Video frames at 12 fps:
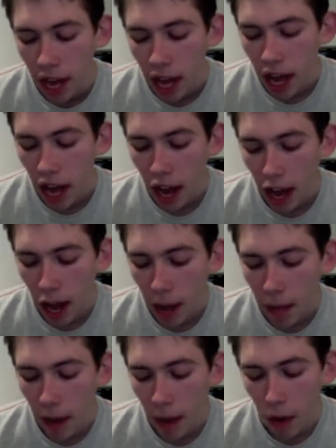
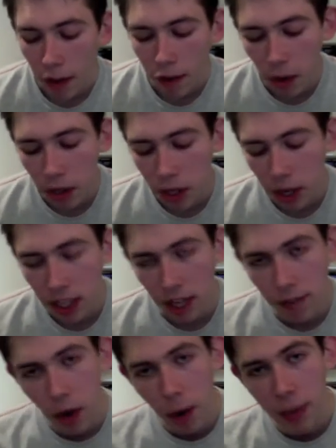Um, and what I thought I would do is I
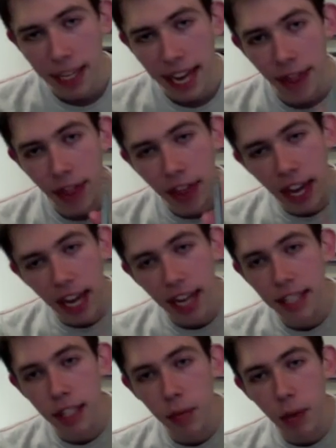thought I would get
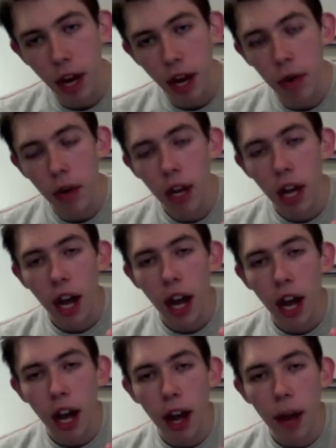this as well
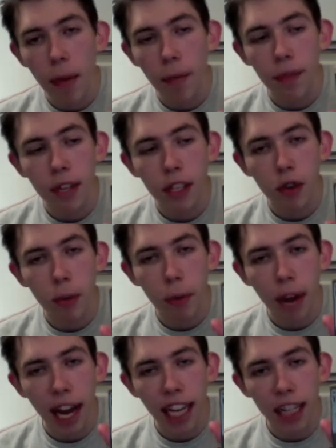um, to
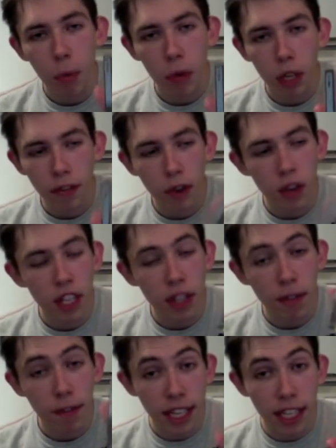replace, because I've got this
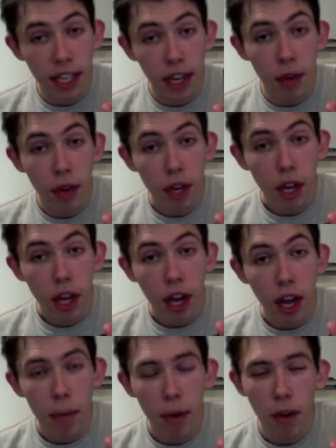on video.
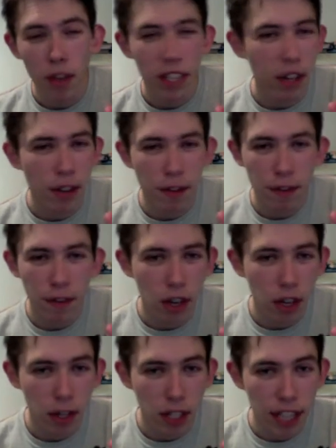Uh, but obviously, I'm going to I'm
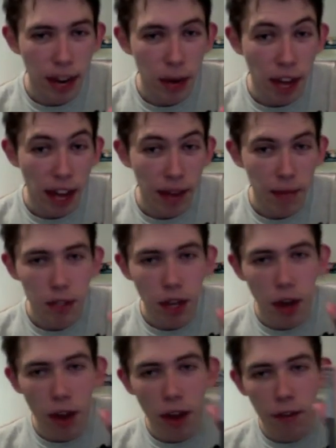going to sell that.
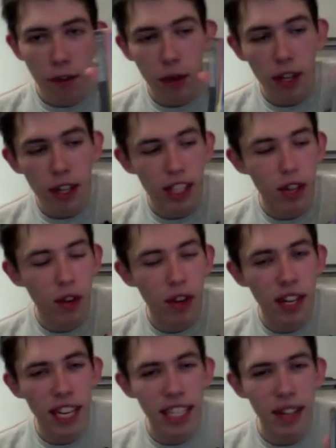So I thought it's not
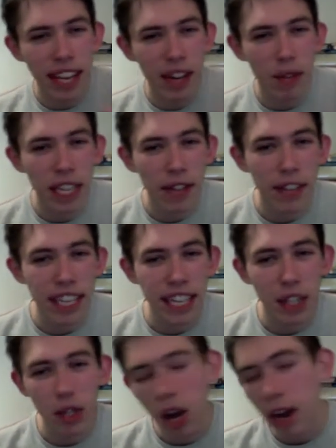necessarily get it on DVD because
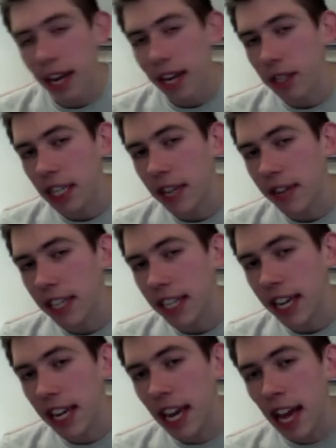you can't get it on
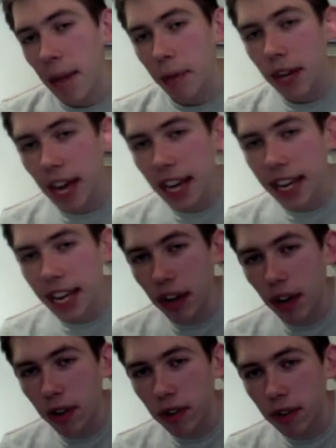DVD, but you can get it
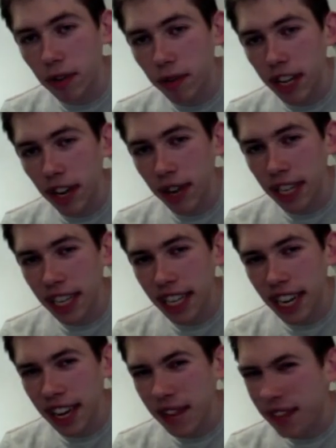on video
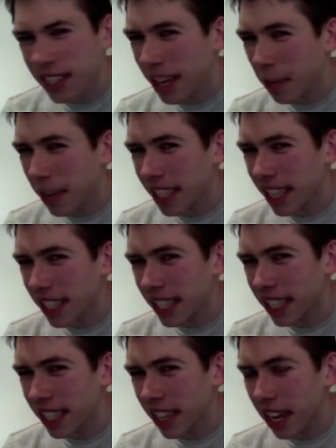CD. Does that make sense?
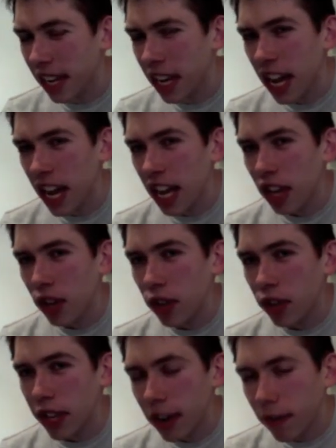It's like you
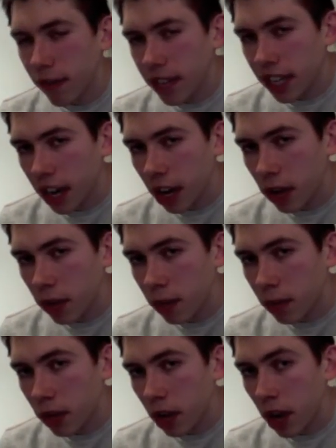can get it on video,
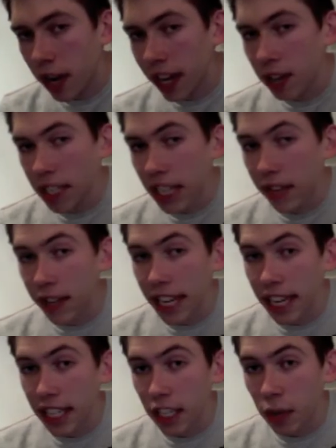you can't get it on DVD
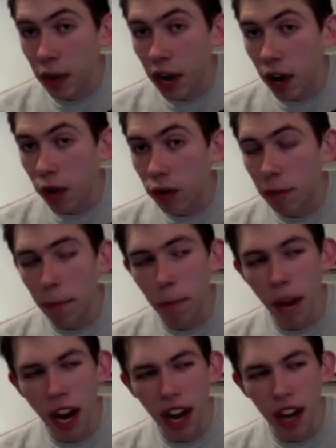because it's quite old,
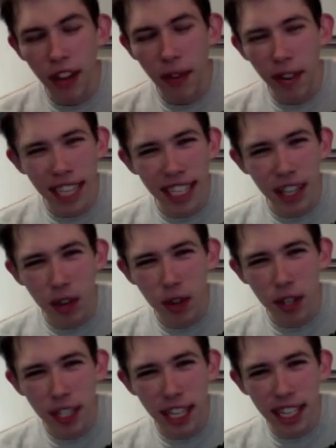but they released it on the
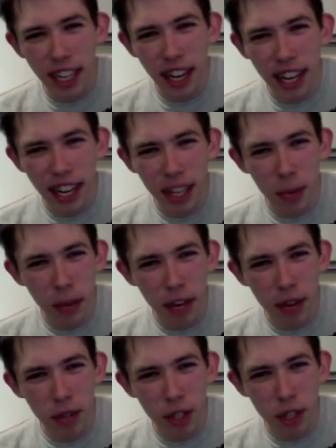CDI as
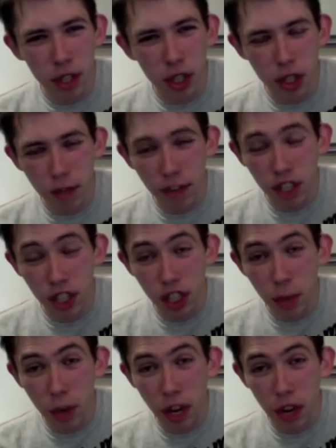well, just for, just
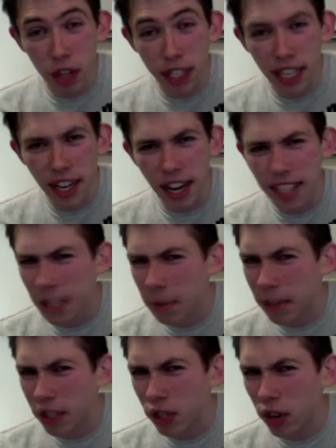to work on the CDI. So it's a
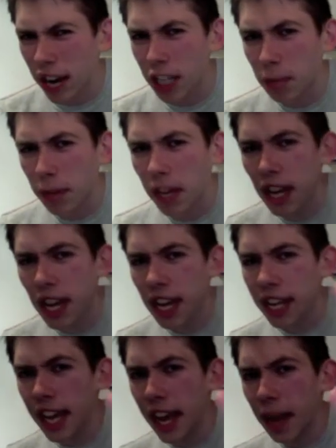bit strange, but
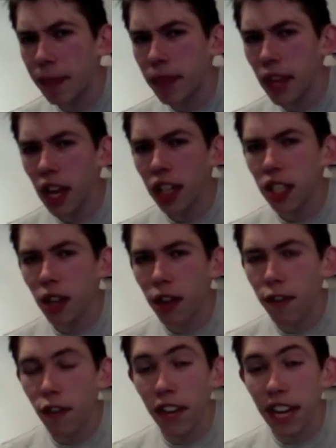yeah. So I
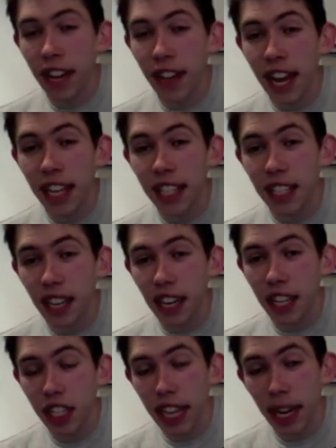thought if I get this, I can
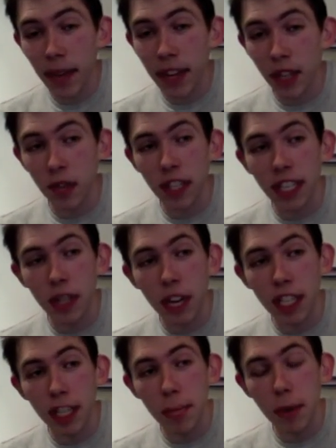just keep this because it's
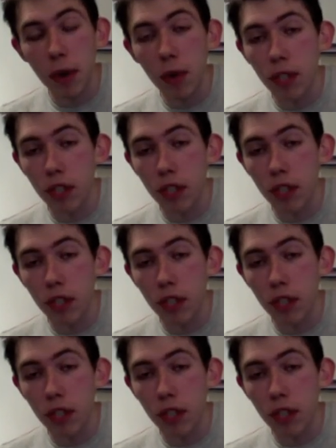quite small. It's not